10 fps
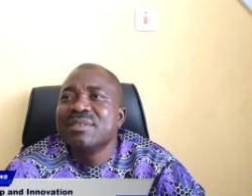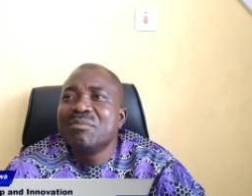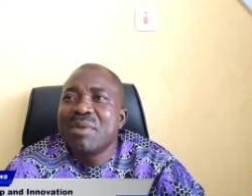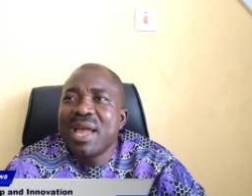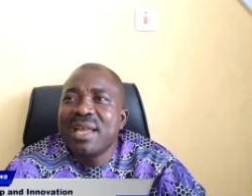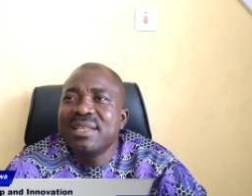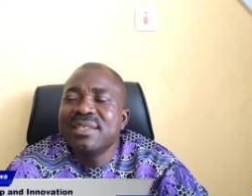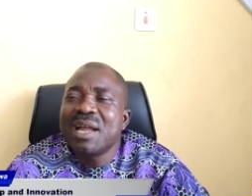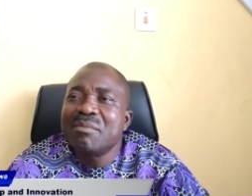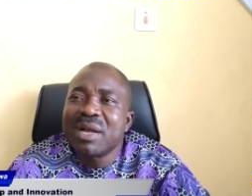
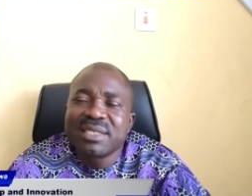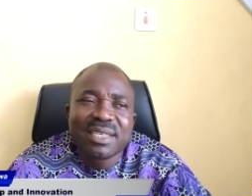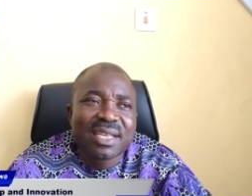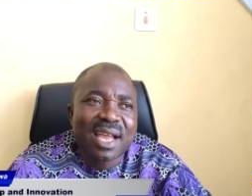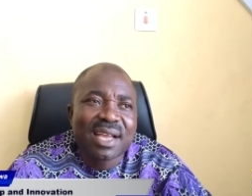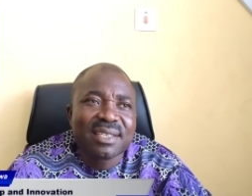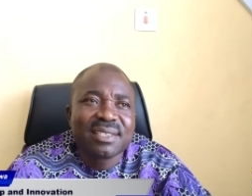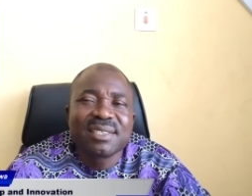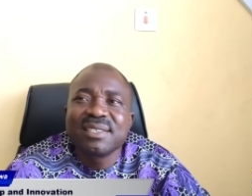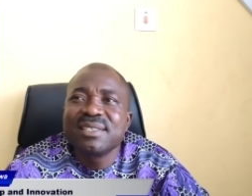men and
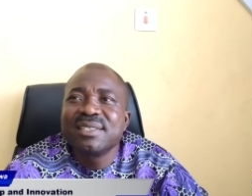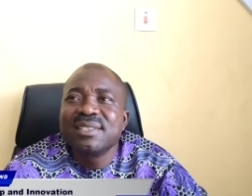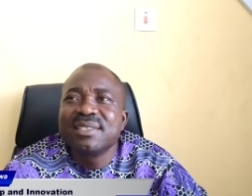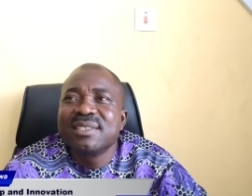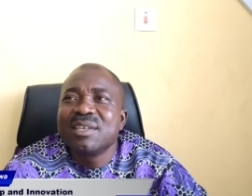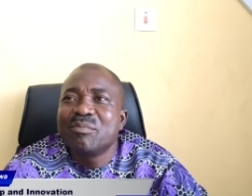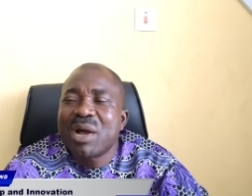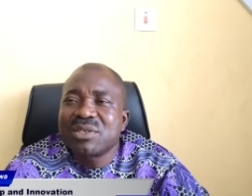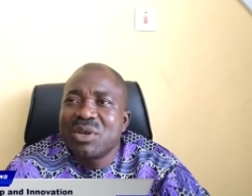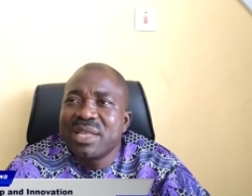materials,
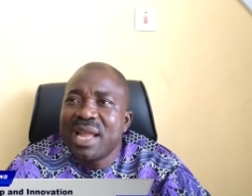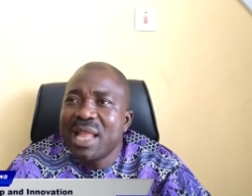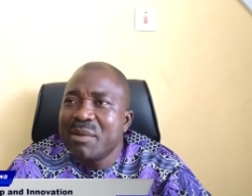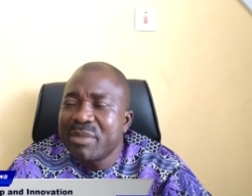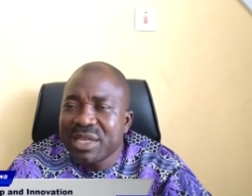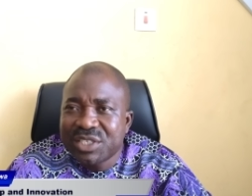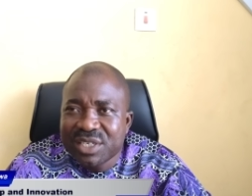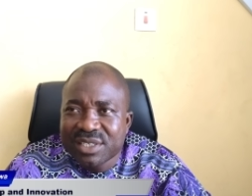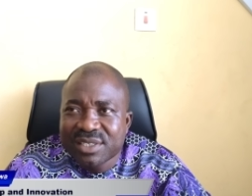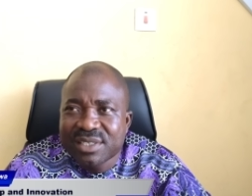personnel and
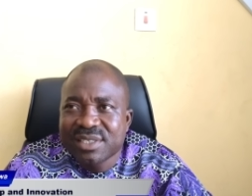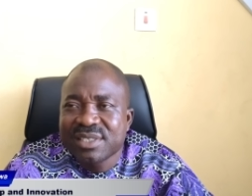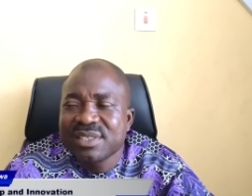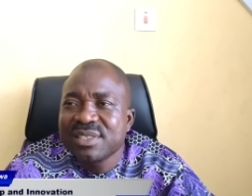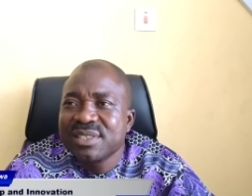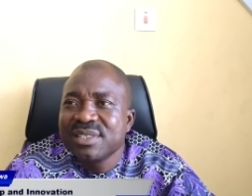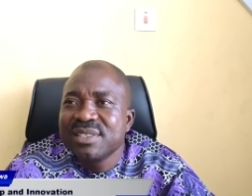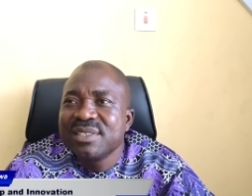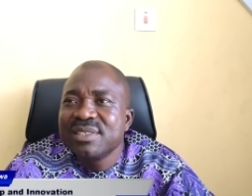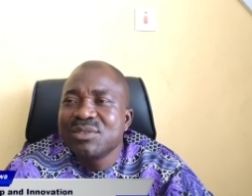machines
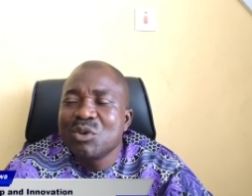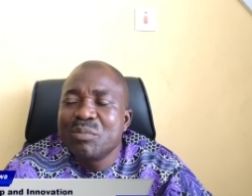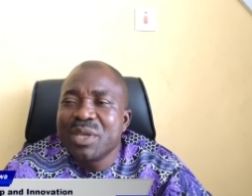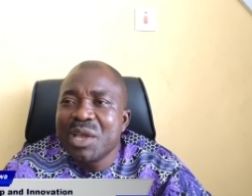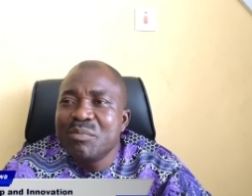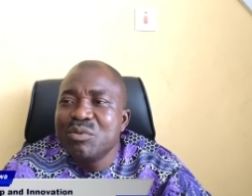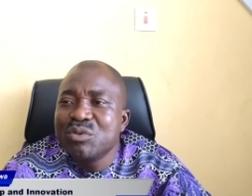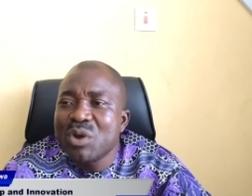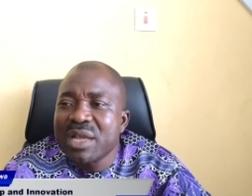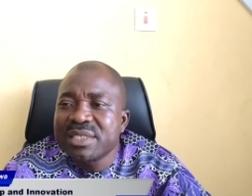to be able
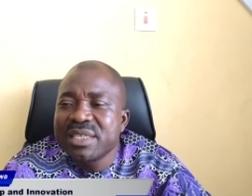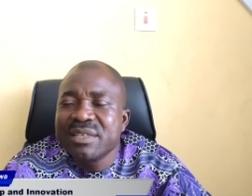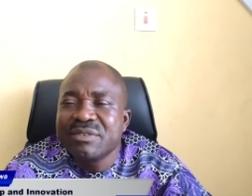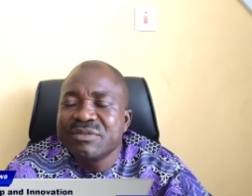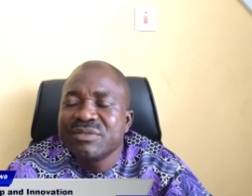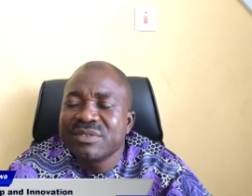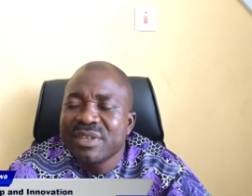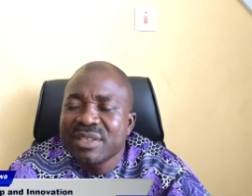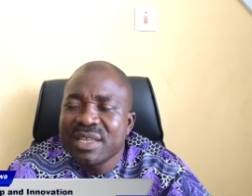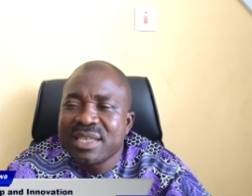to achieve
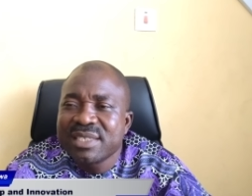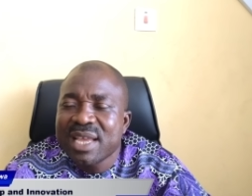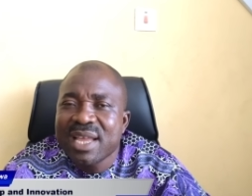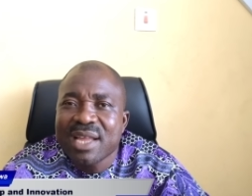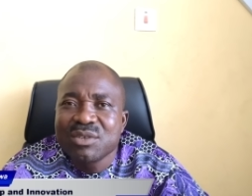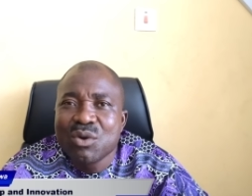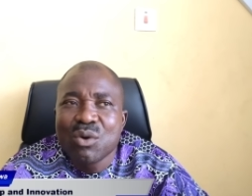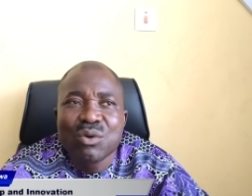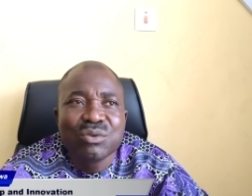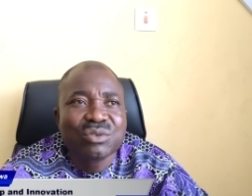the desired
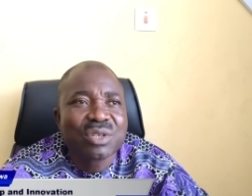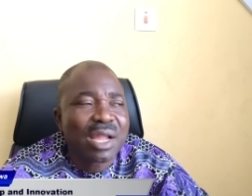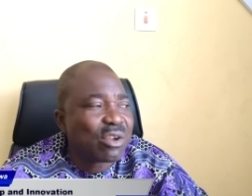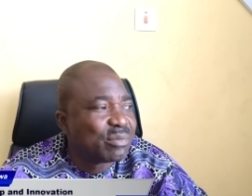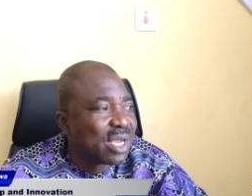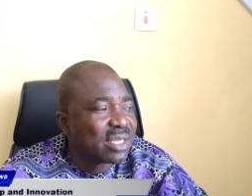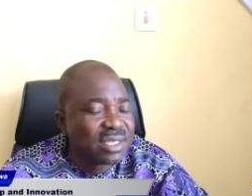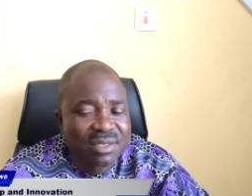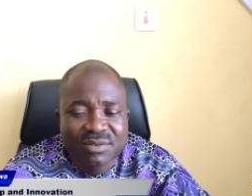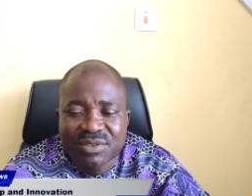goals and
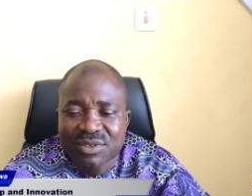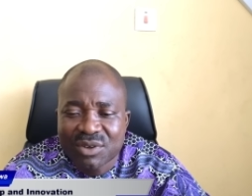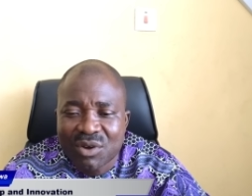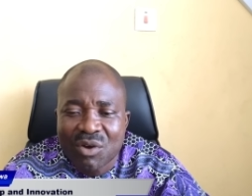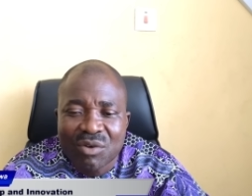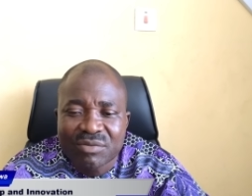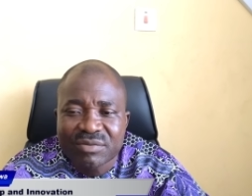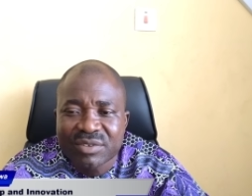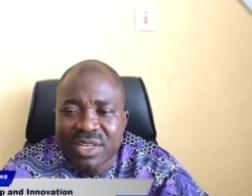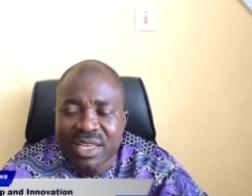objectives of
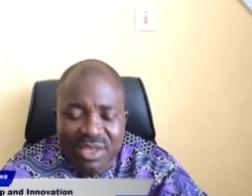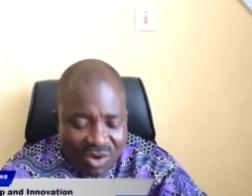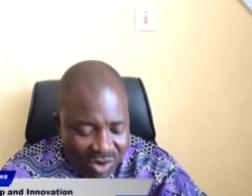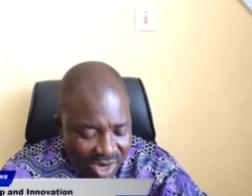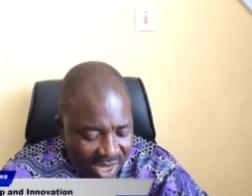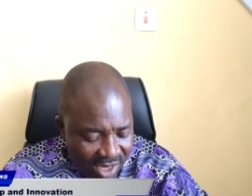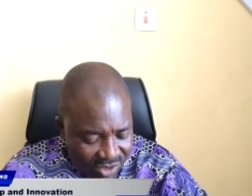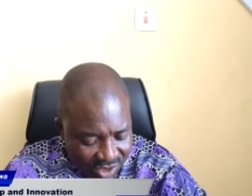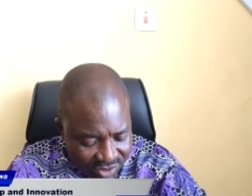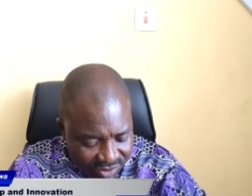the
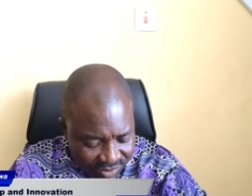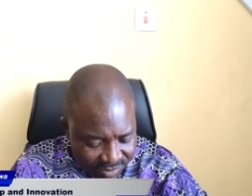organization.